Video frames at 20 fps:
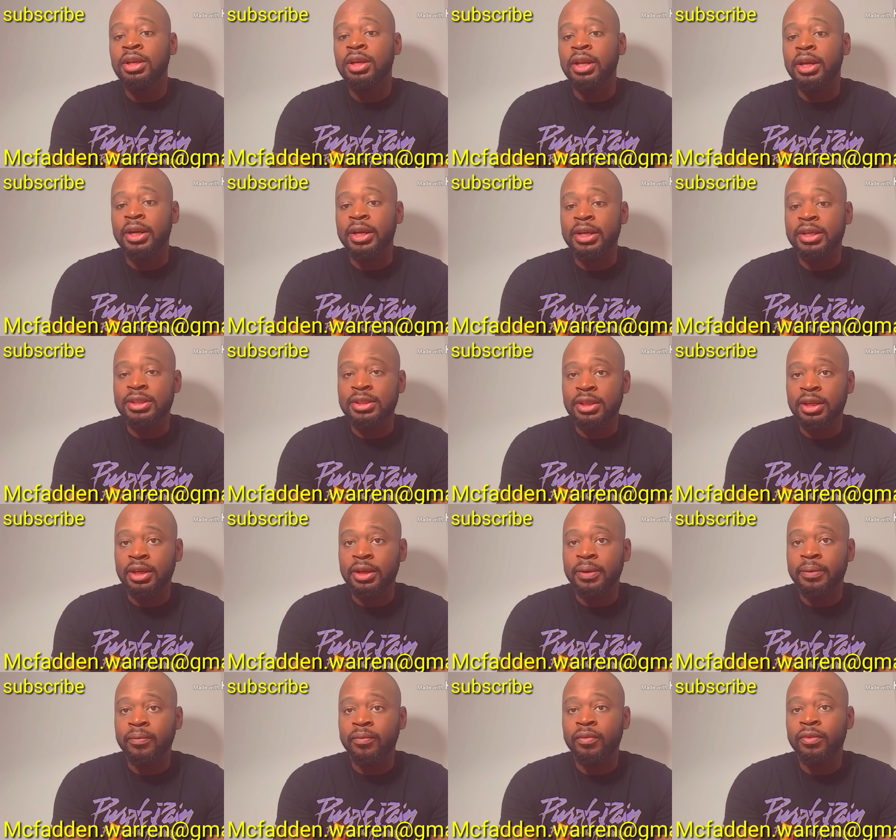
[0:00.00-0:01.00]
Like I
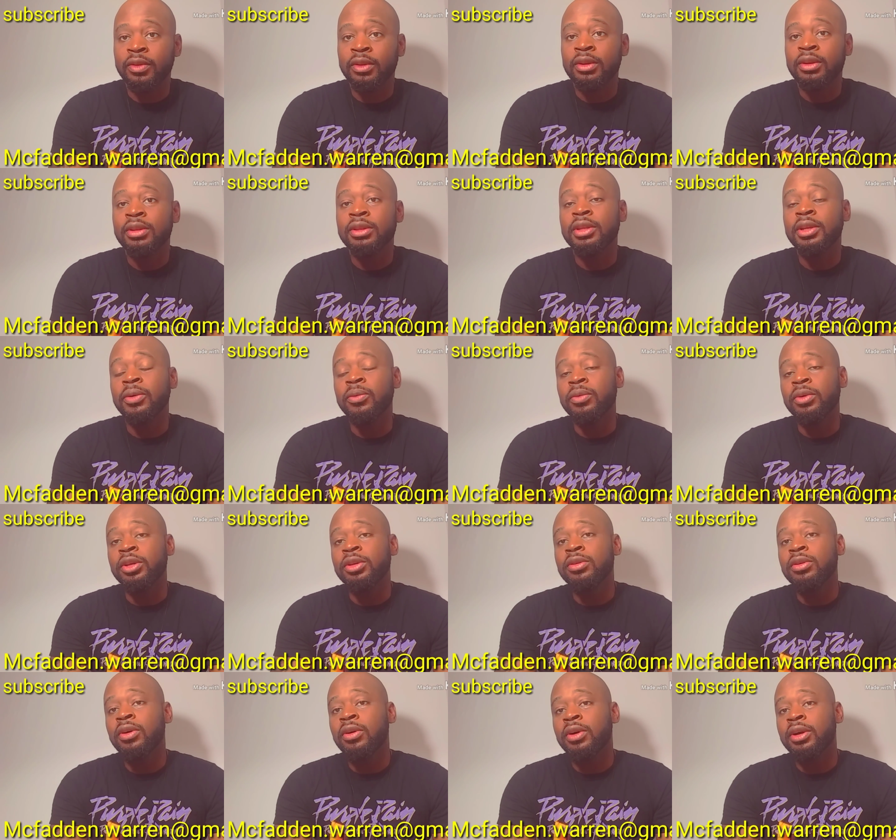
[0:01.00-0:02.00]
said. Then when
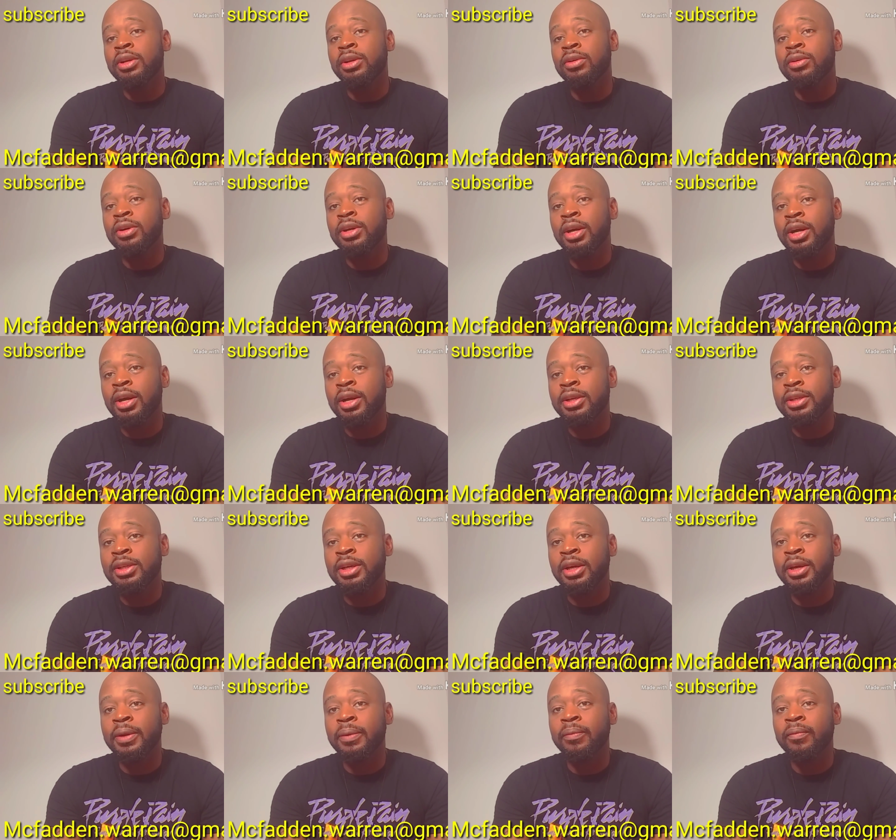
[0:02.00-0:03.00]
you go in no
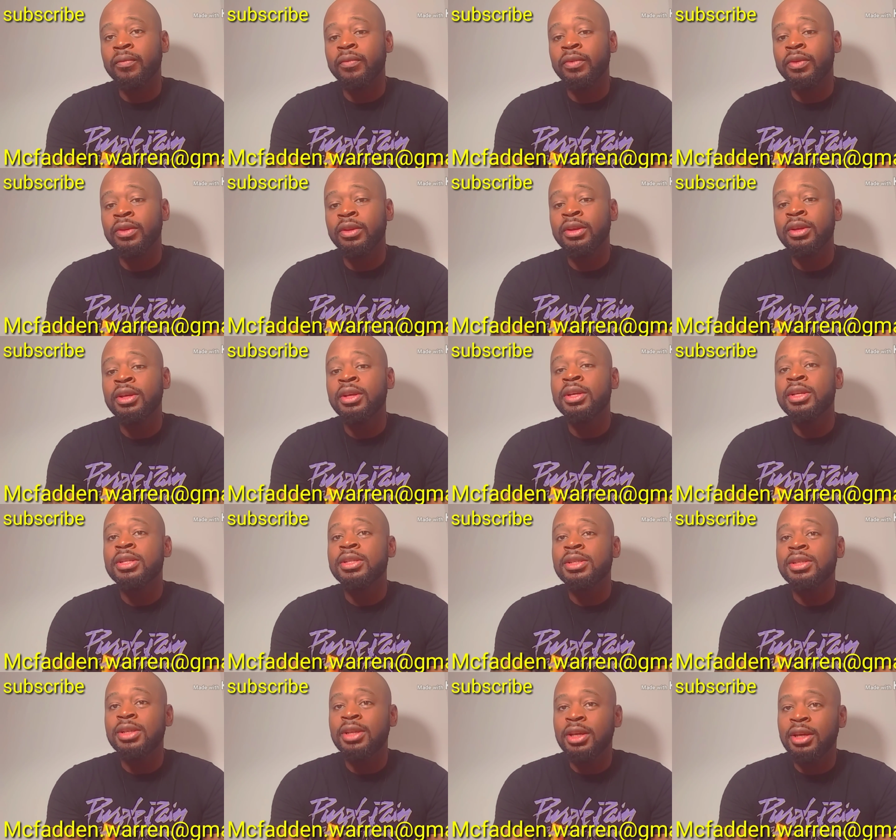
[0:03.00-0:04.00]
contact,
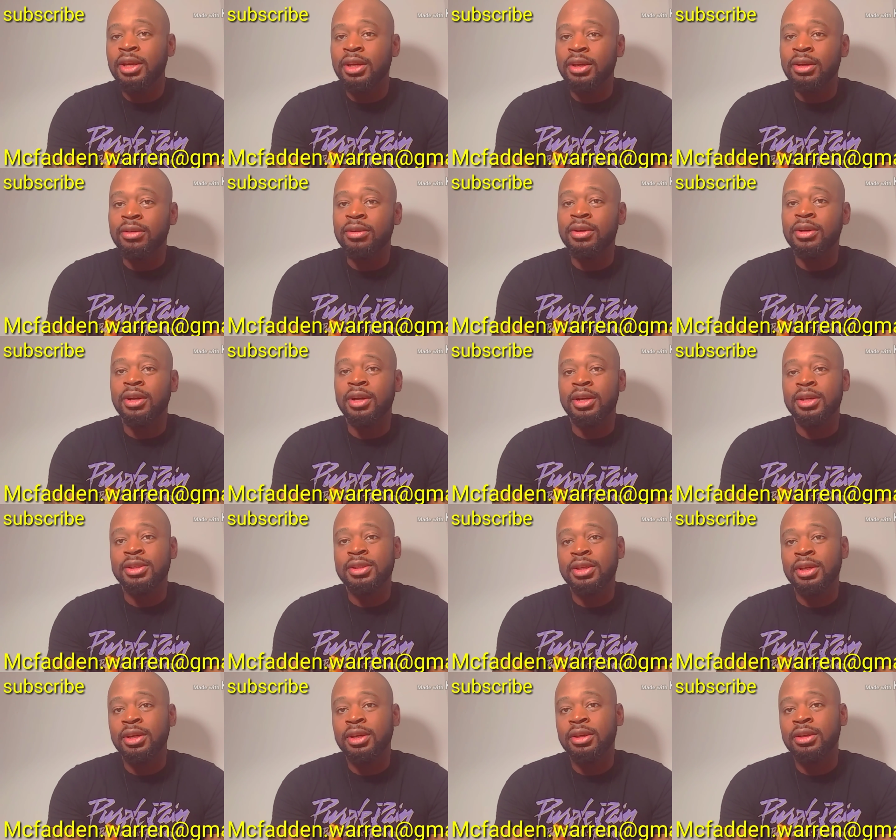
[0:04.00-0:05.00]
stay in no
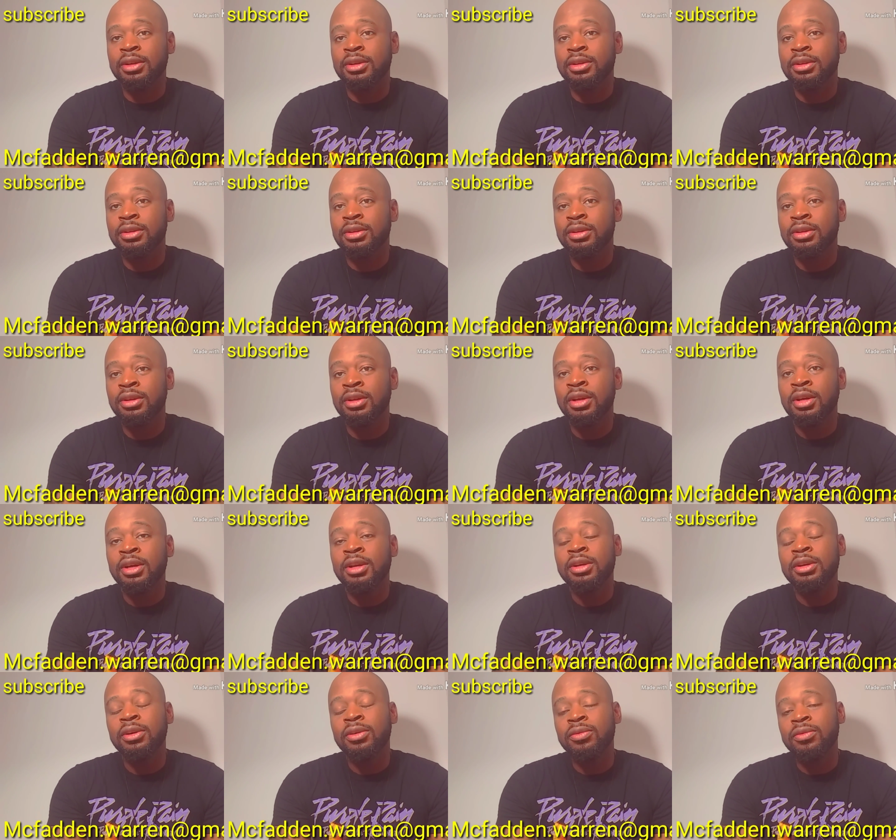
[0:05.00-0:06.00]
contact.
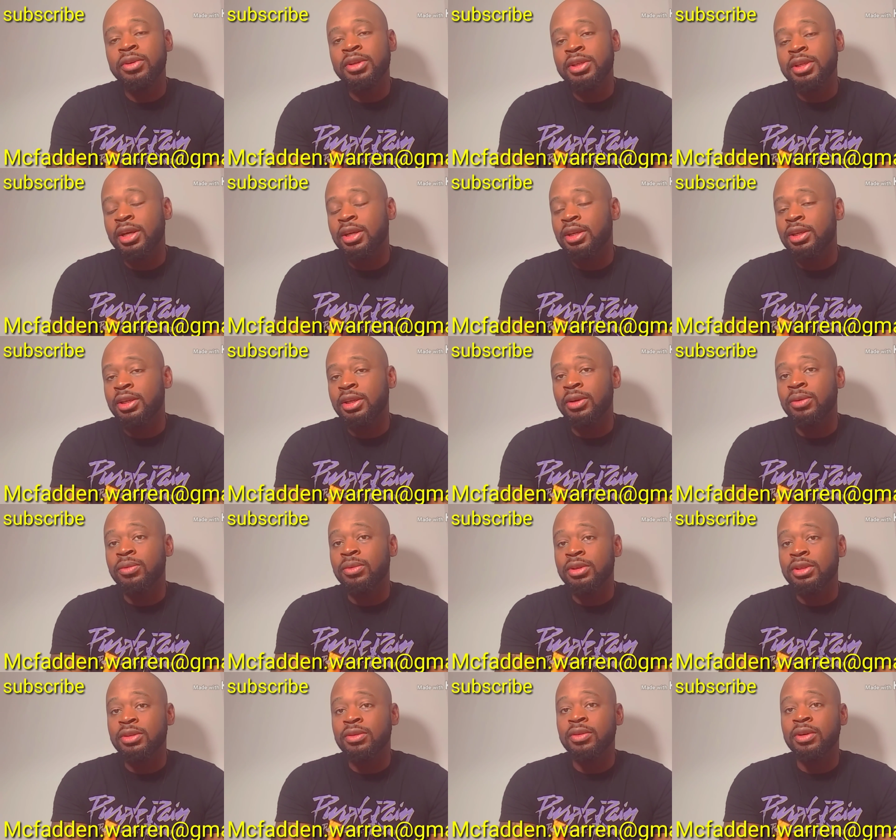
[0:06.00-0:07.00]
Don't reach out to them
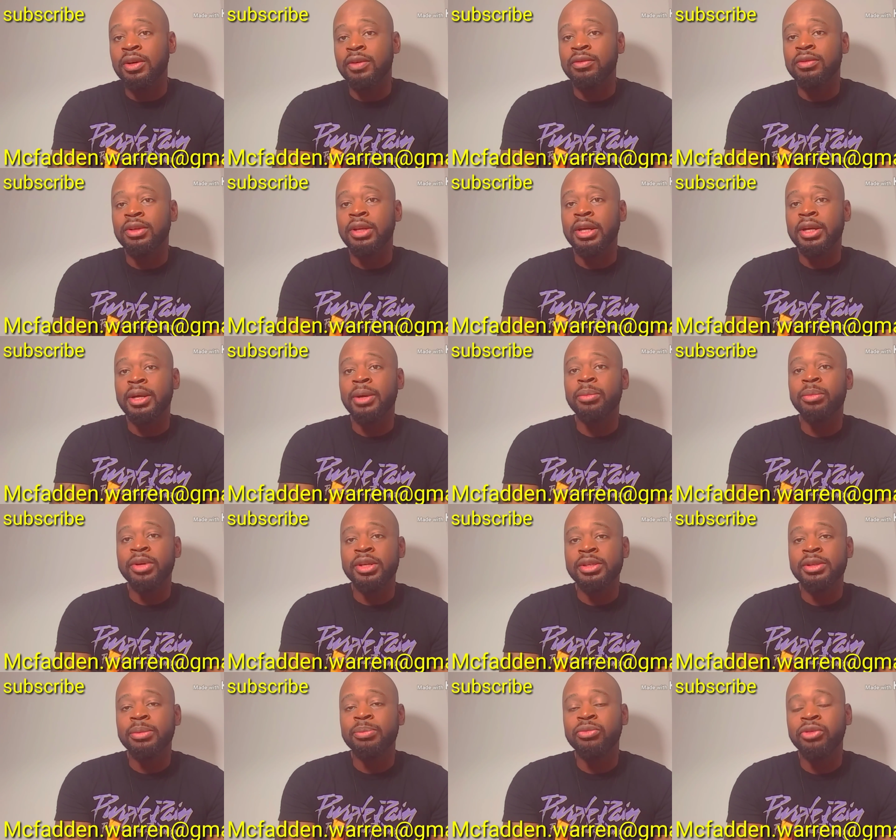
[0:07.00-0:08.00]
whatsoever. Like I
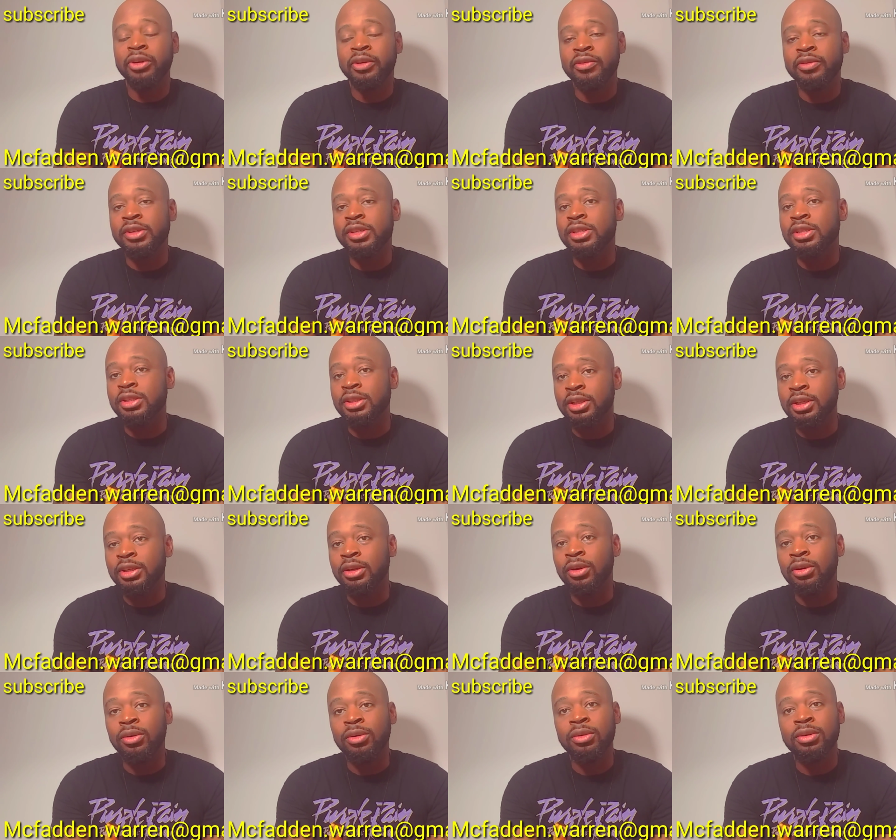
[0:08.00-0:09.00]
mentioned previously,
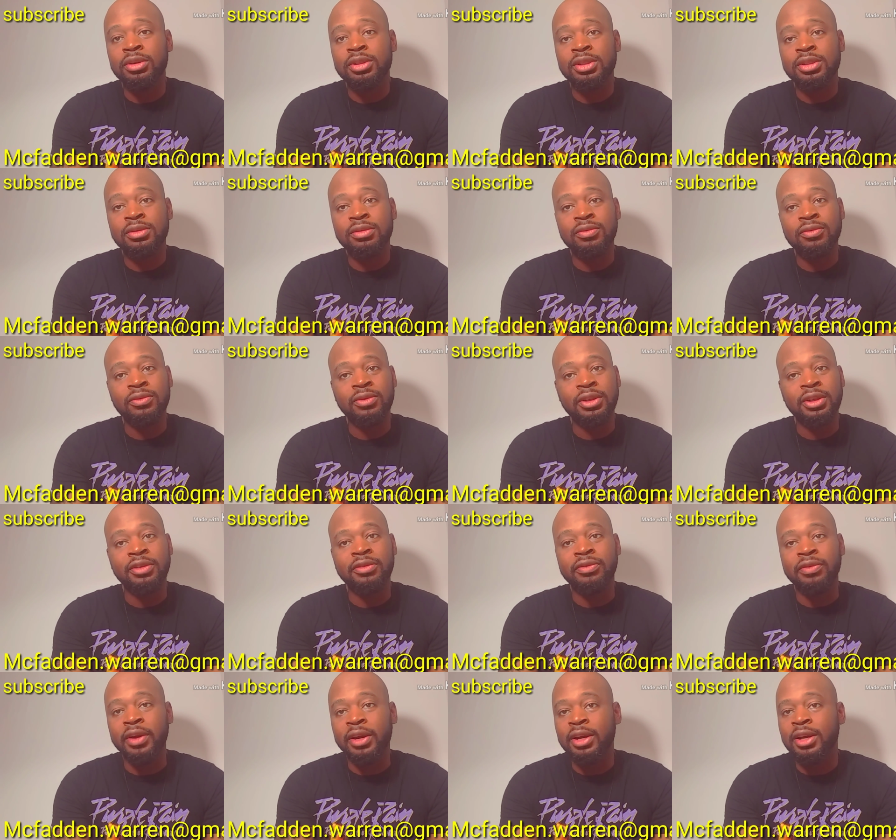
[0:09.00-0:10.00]
don't with the
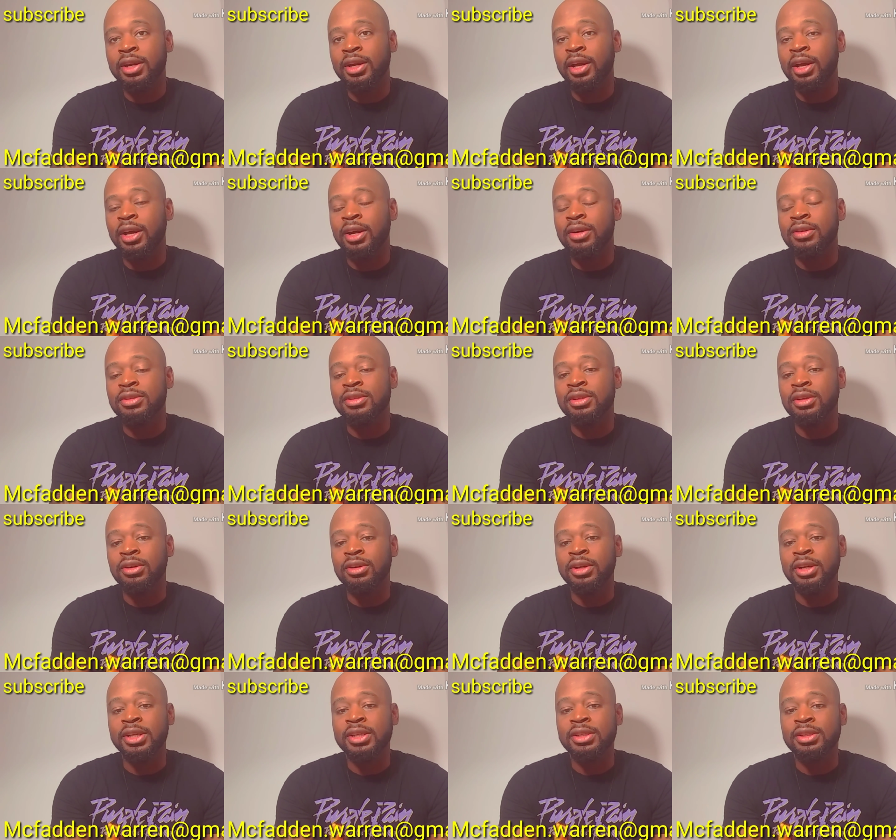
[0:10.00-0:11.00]
fake accounts and all
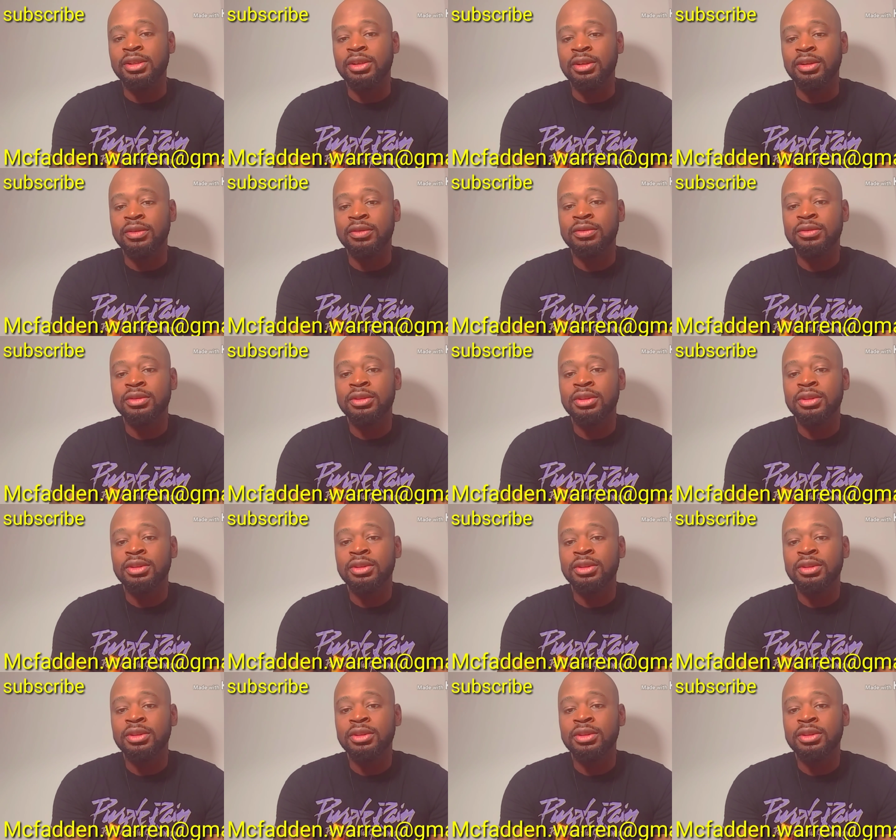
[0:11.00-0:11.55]
that stuff.